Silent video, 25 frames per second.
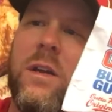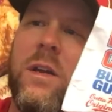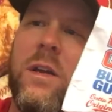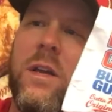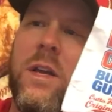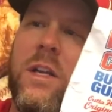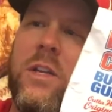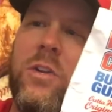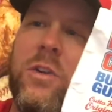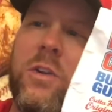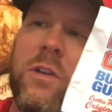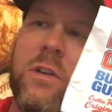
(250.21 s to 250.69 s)

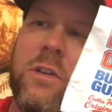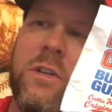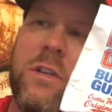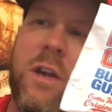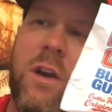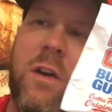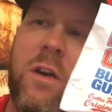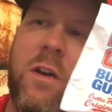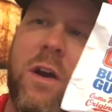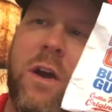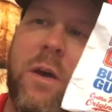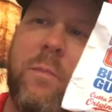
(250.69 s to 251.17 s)
You can
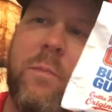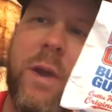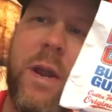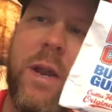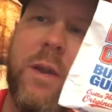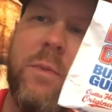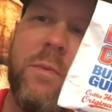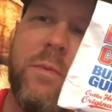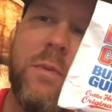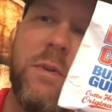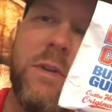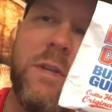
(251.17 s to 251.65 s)
tell how
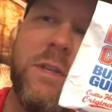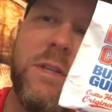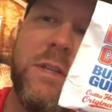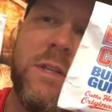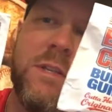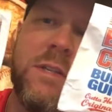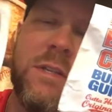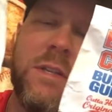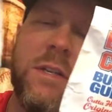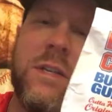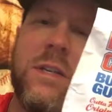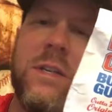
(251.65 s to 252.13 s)
papery
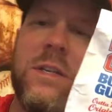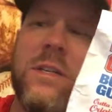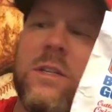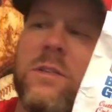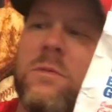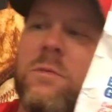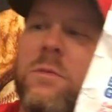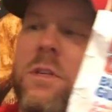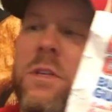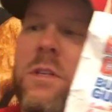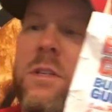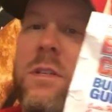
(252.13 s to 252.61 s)
this is.
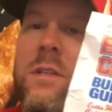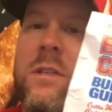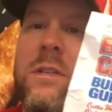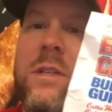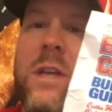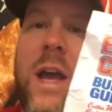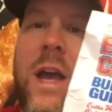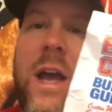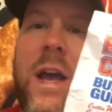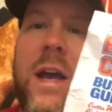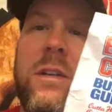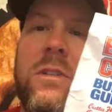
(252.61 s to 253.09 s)
This is
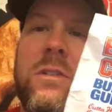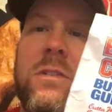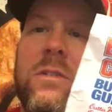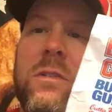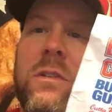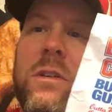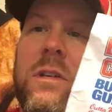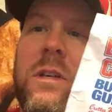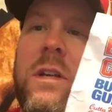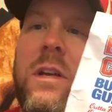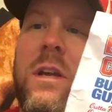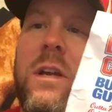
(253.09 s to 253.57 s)

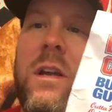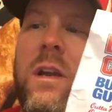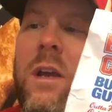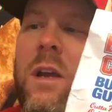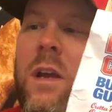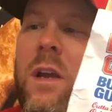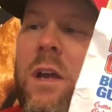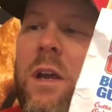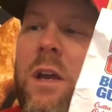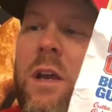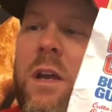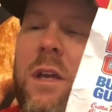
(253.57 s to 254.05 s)
actually,
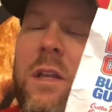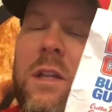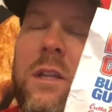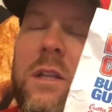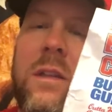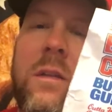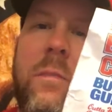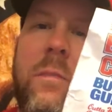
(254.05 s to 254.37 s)
the